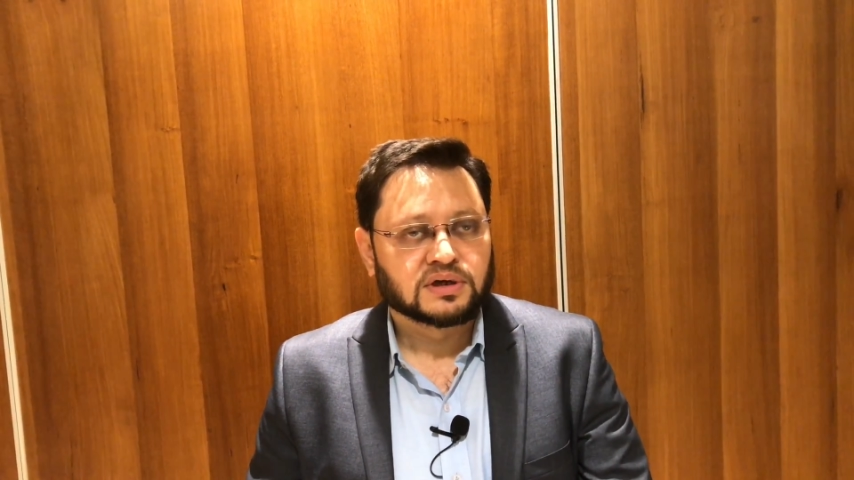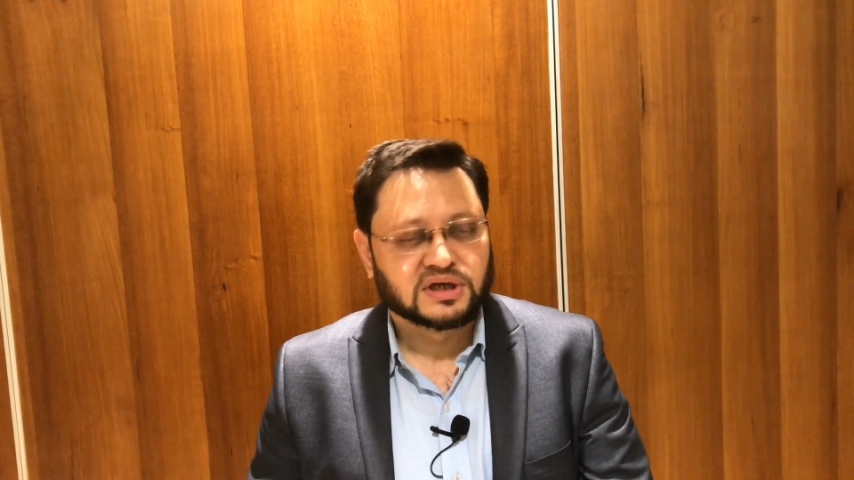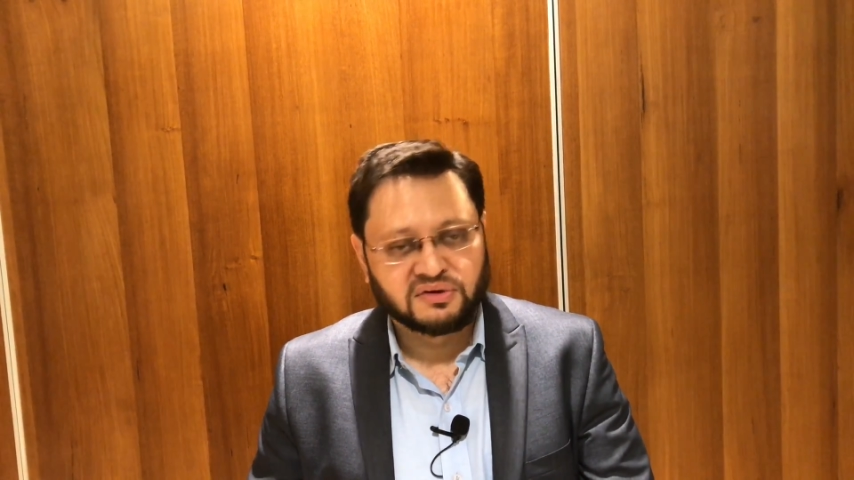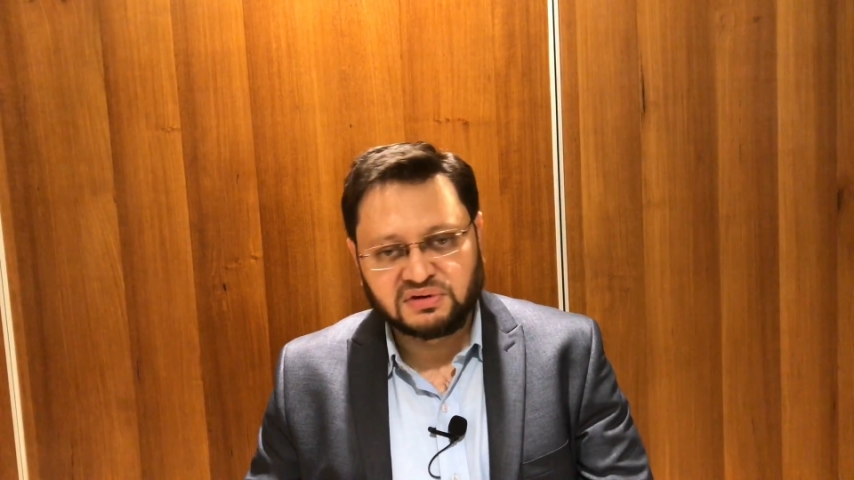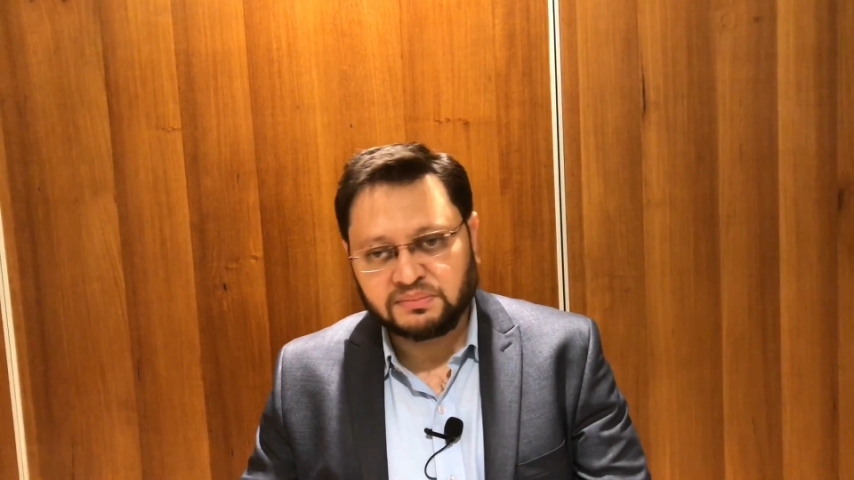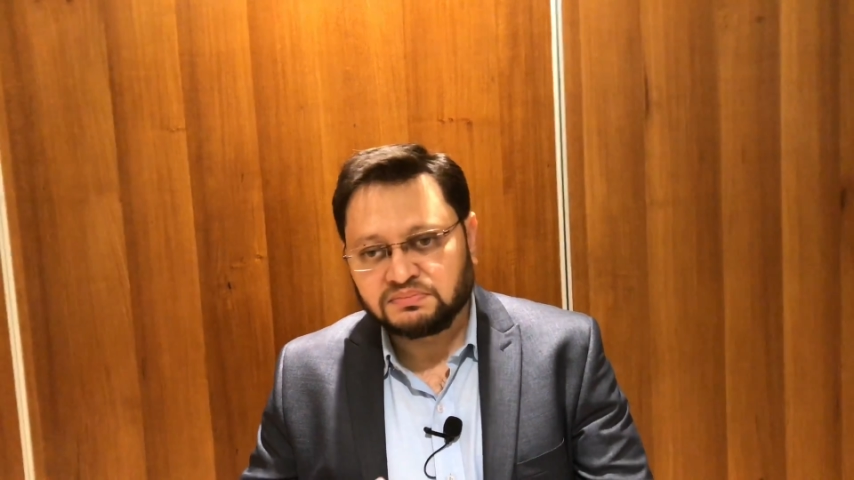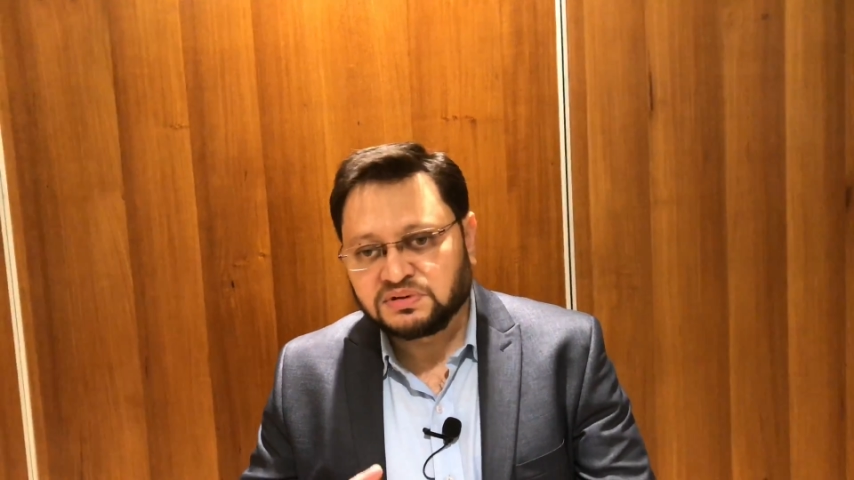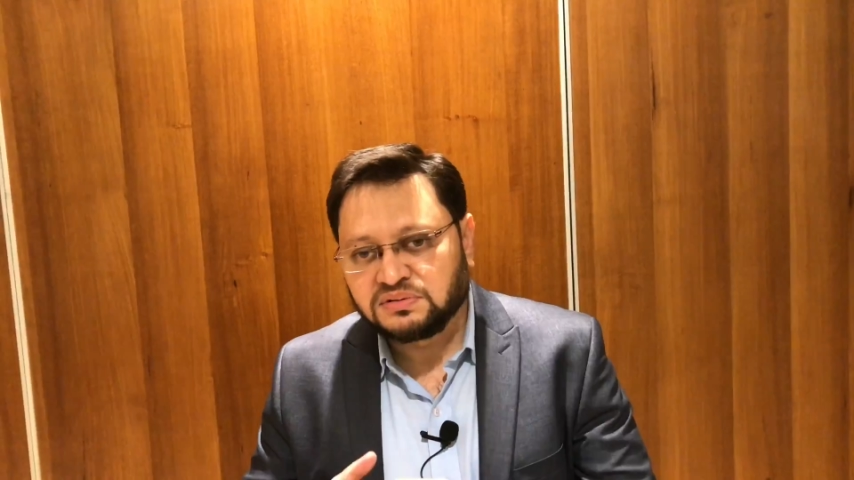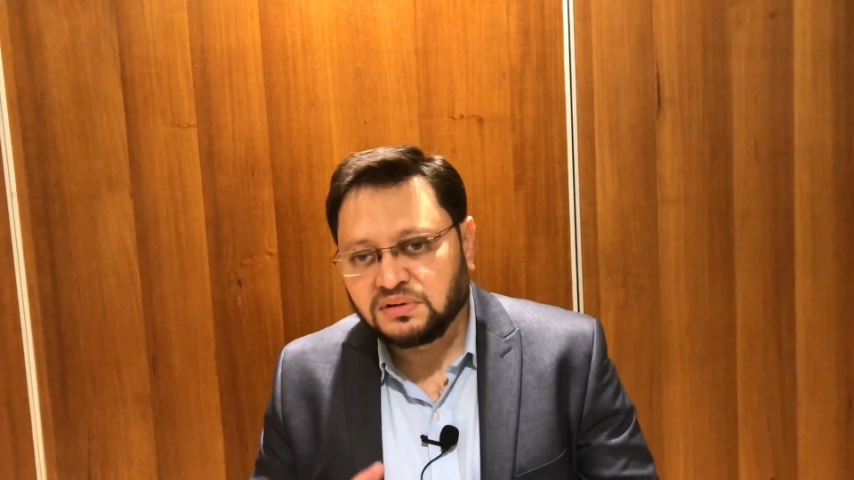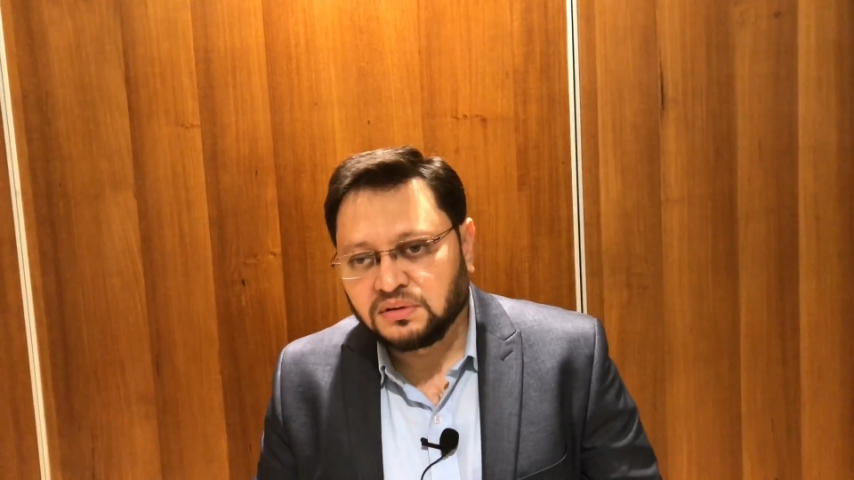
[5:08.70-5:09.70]
Give them,
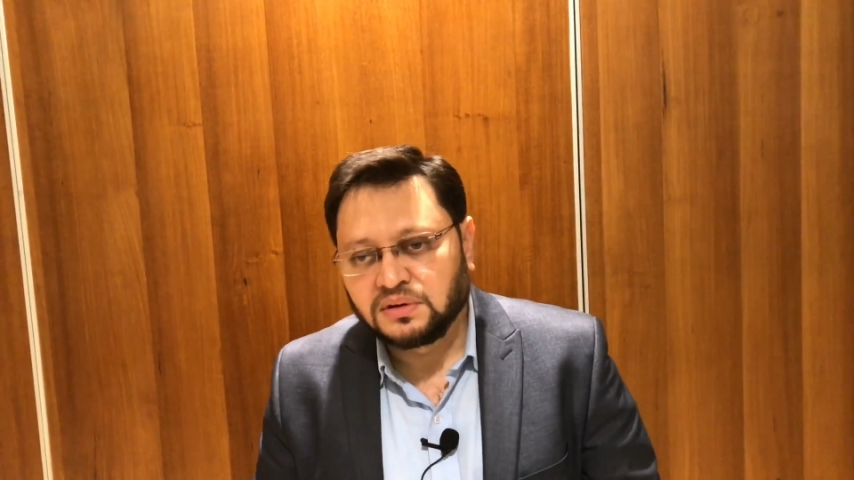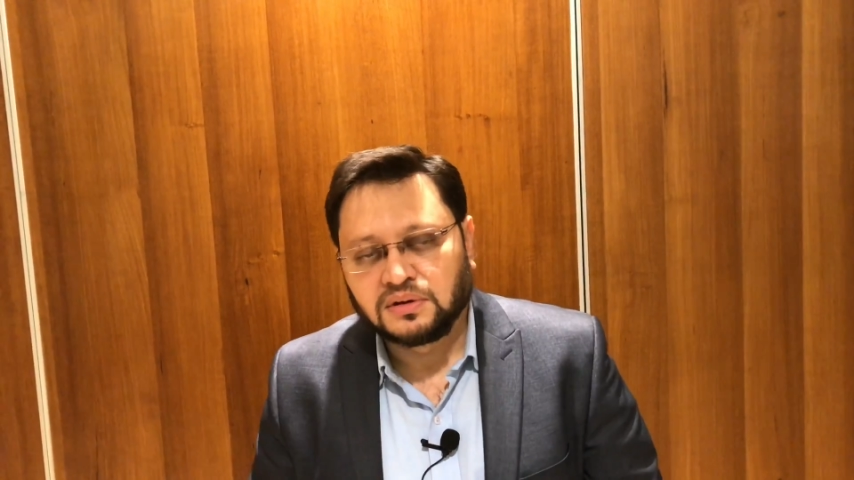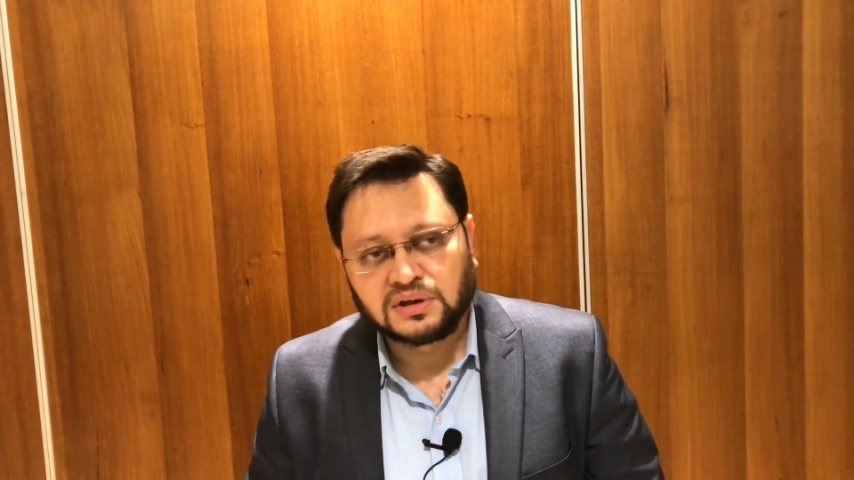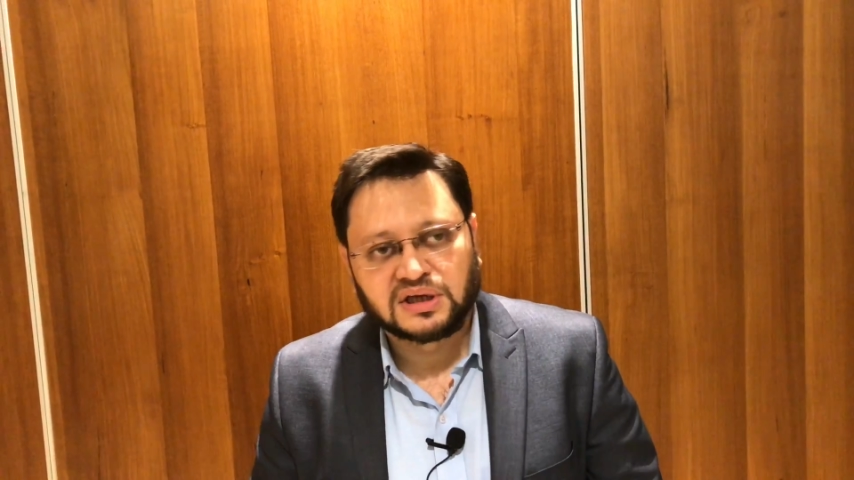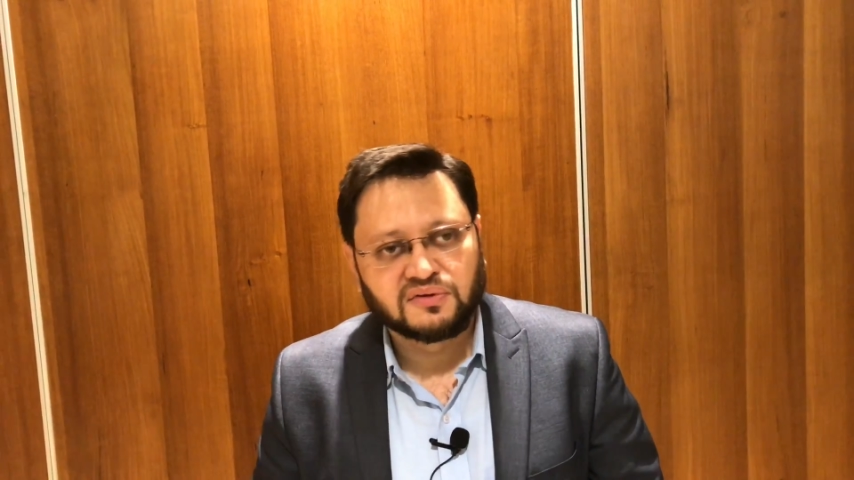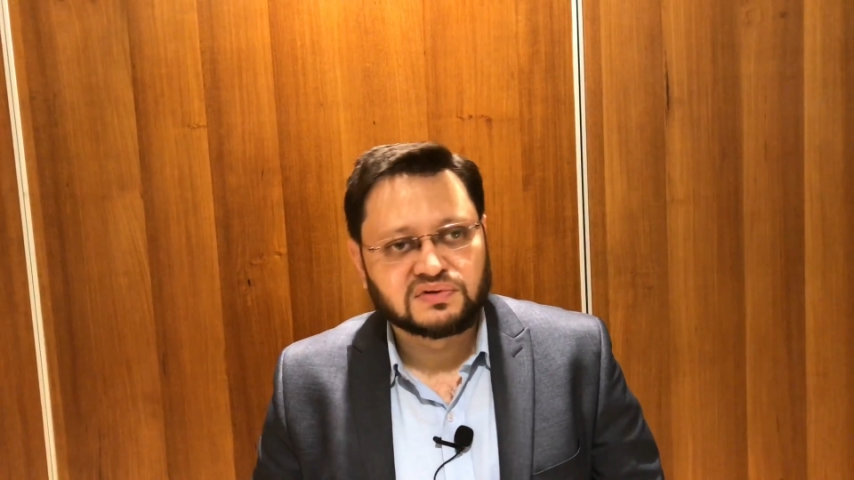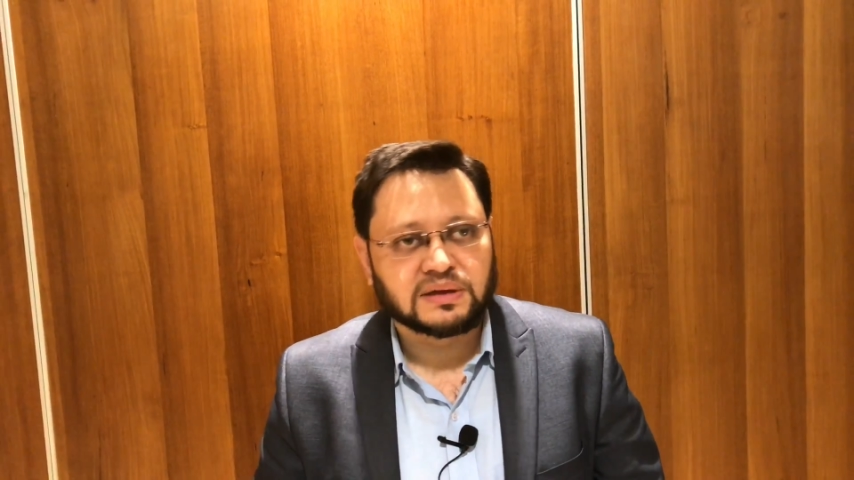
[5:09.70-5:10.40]
give